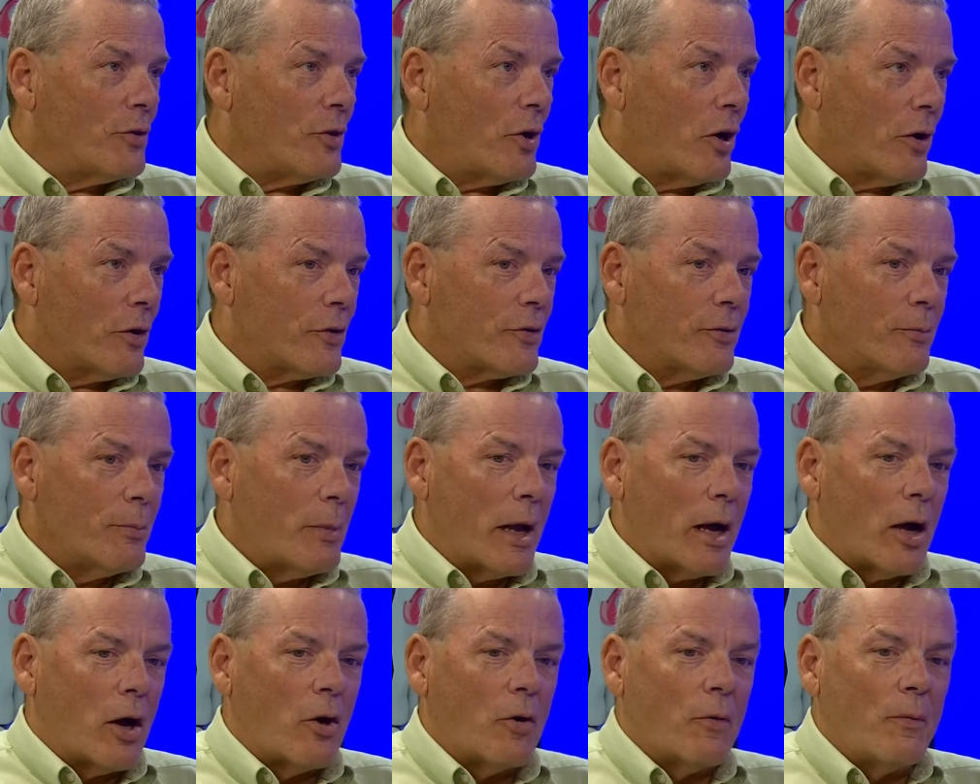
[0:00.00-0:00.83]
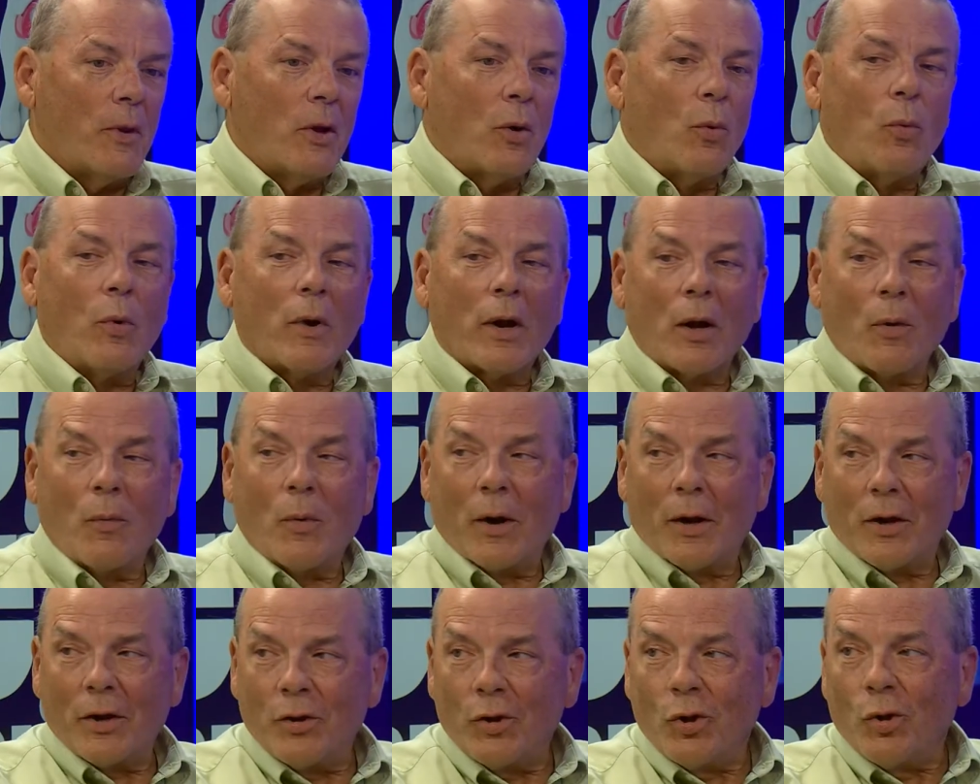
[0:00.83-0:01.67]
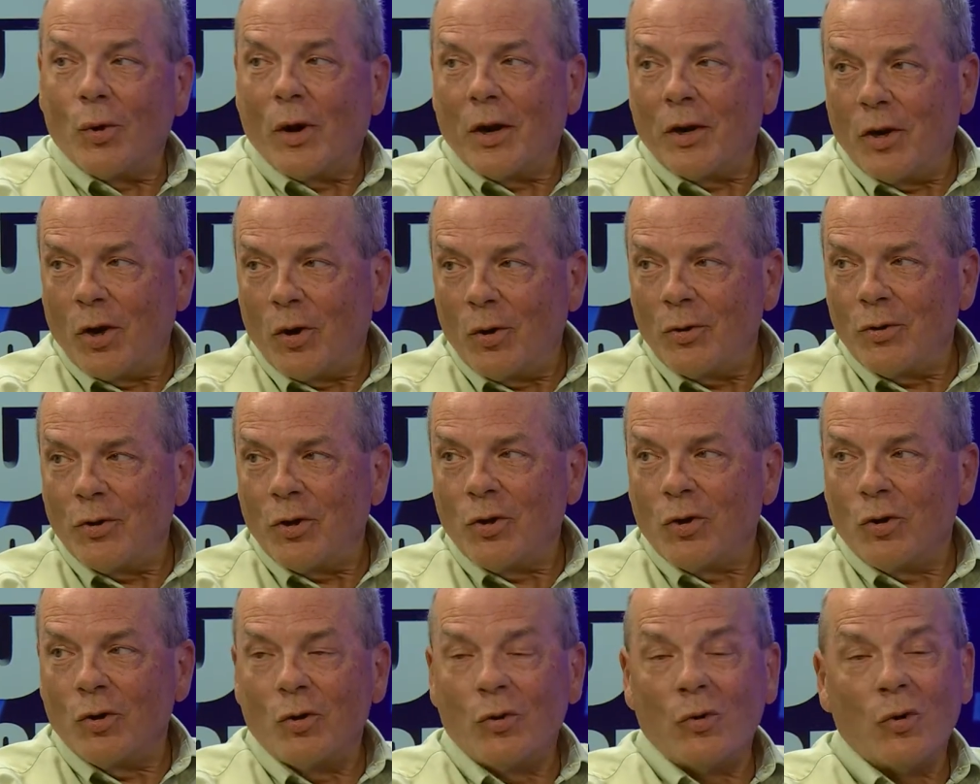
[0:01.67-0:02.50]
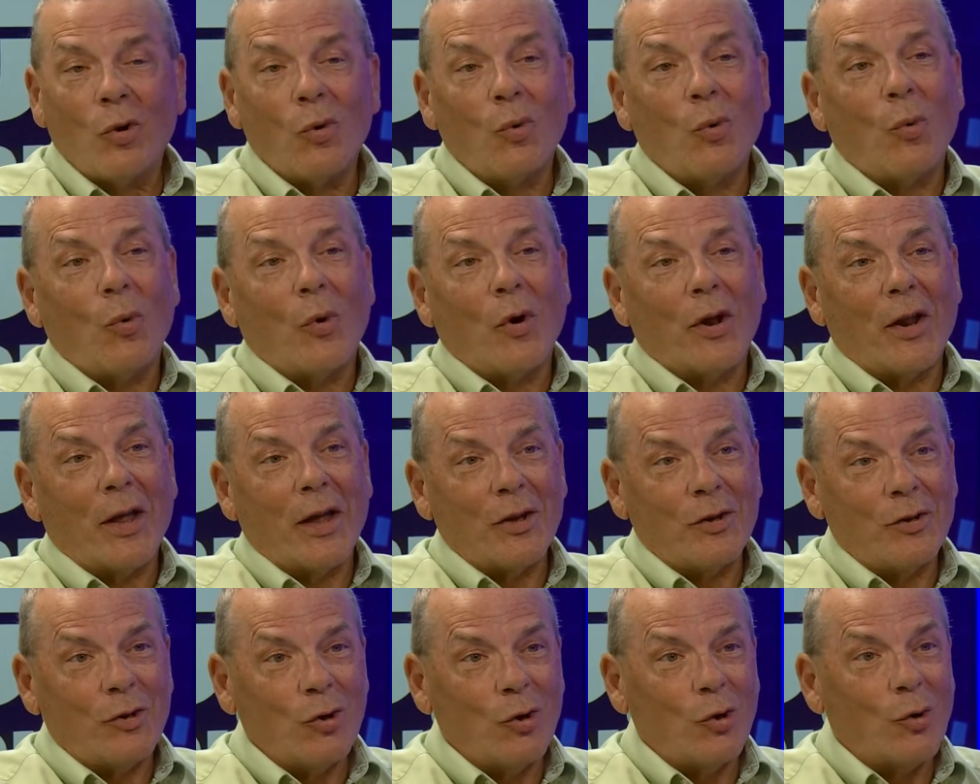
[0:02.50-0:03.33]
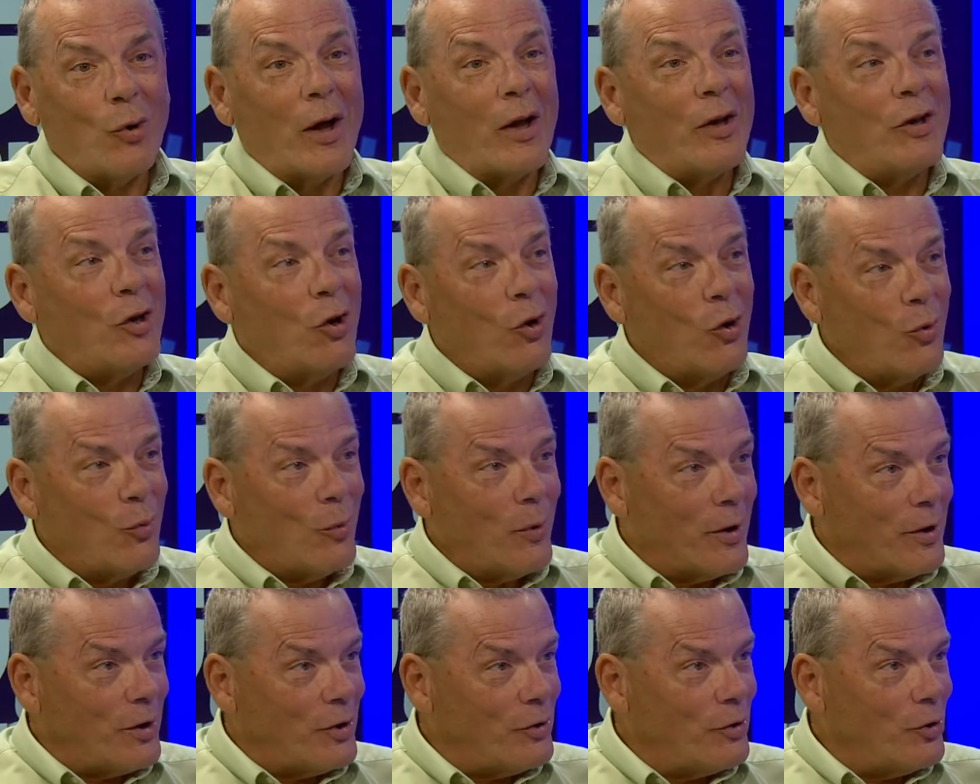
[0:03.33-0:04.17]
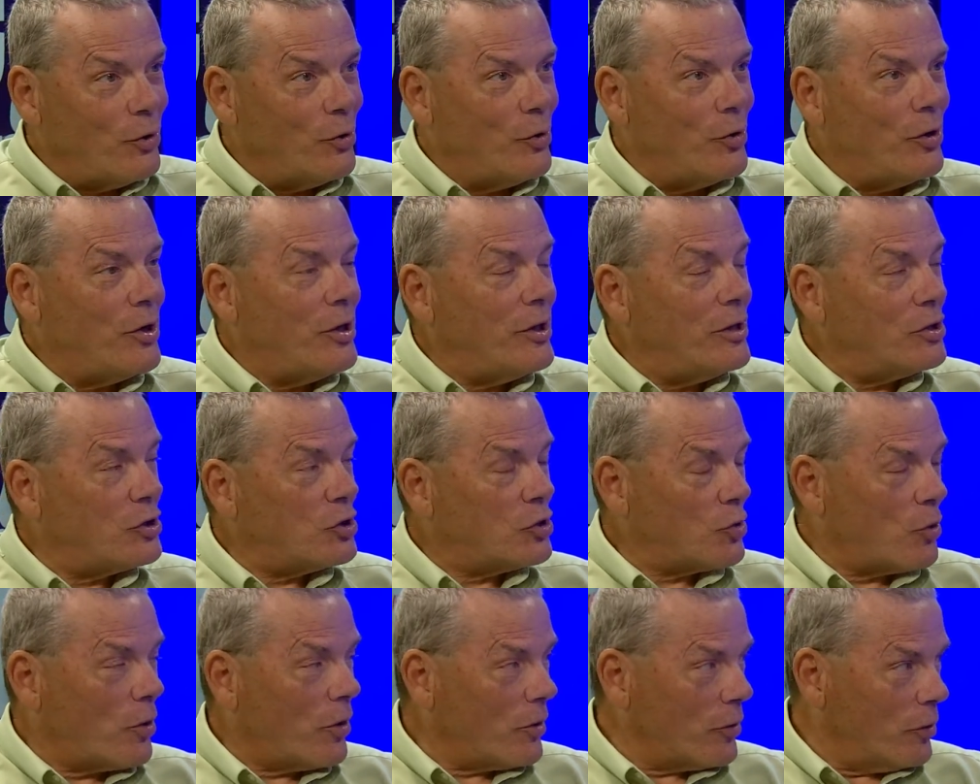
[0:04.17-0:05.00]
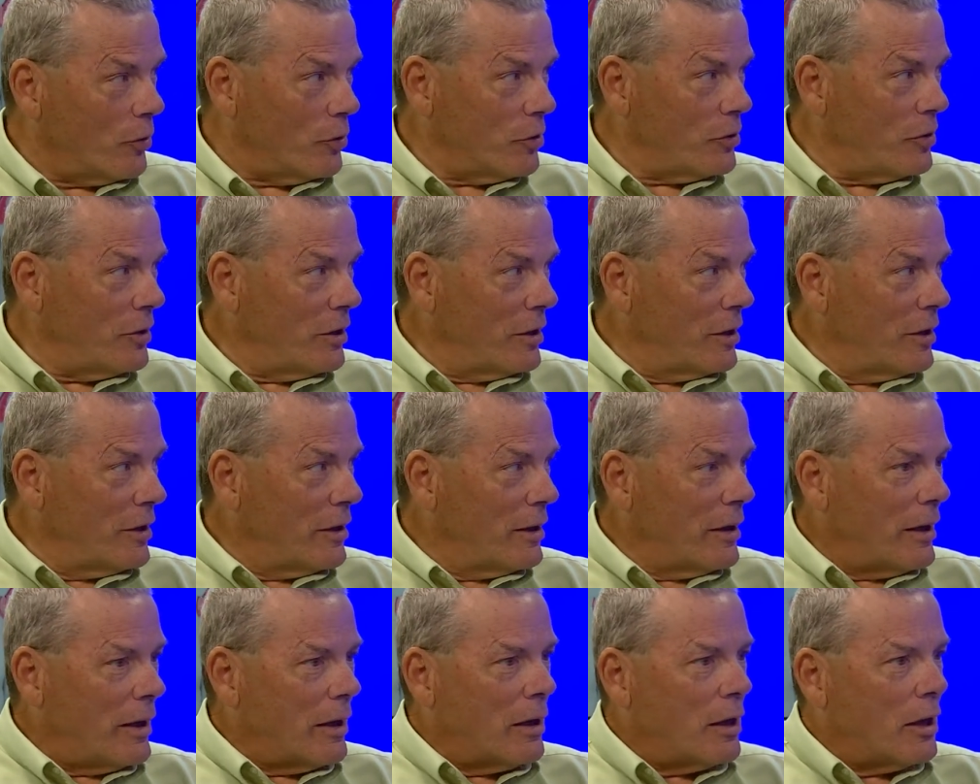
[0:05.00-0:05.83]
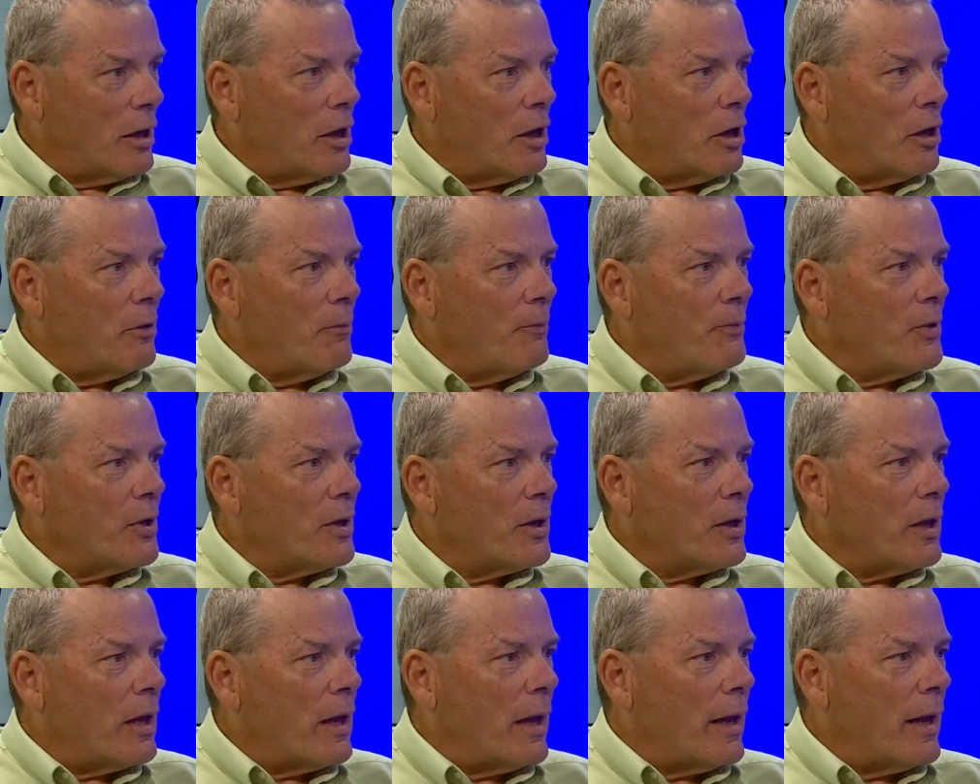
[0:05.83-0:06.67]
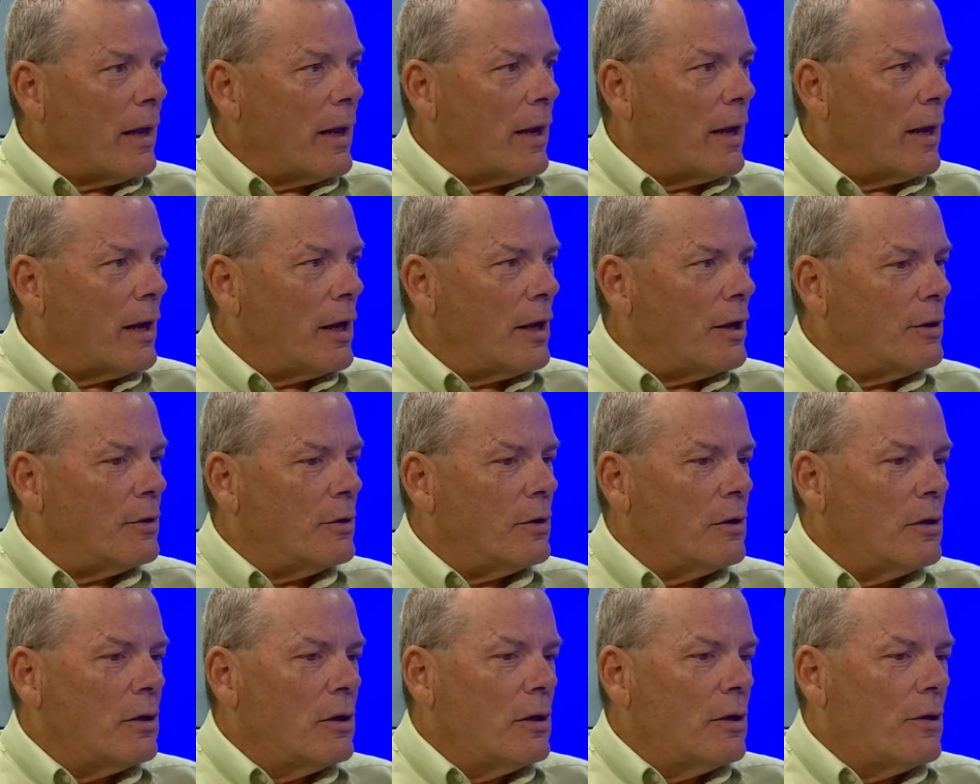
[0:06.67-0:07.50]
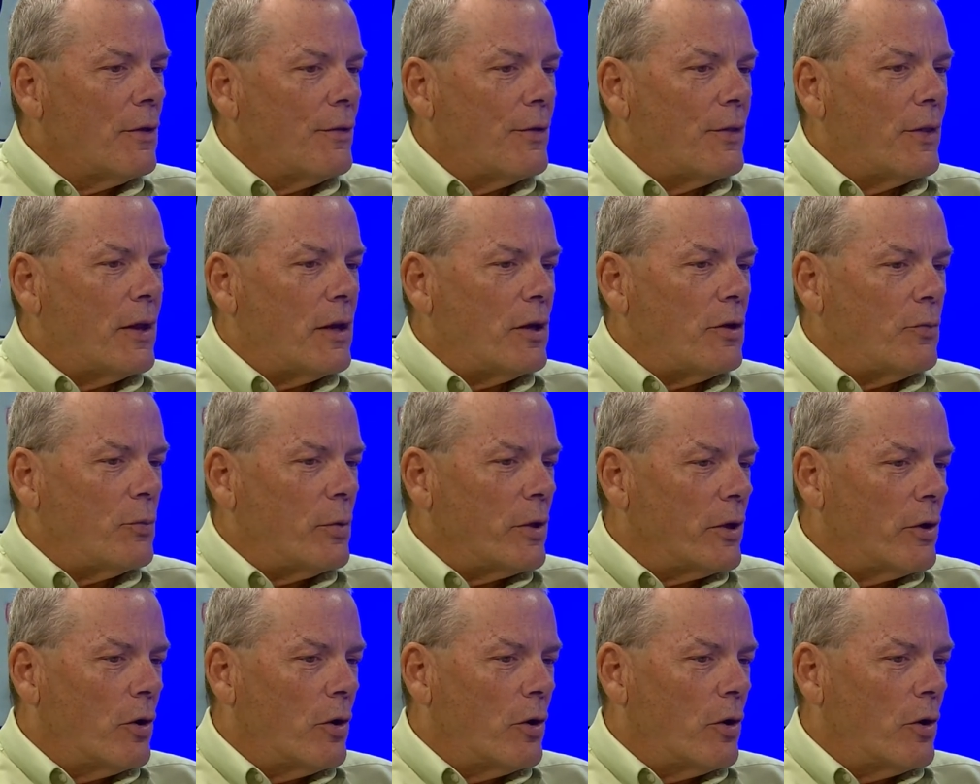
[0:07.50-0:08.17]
talks about what I want to do, I don't do, what I do, I don't want to do, and he struggled. Mm-hmm. And then we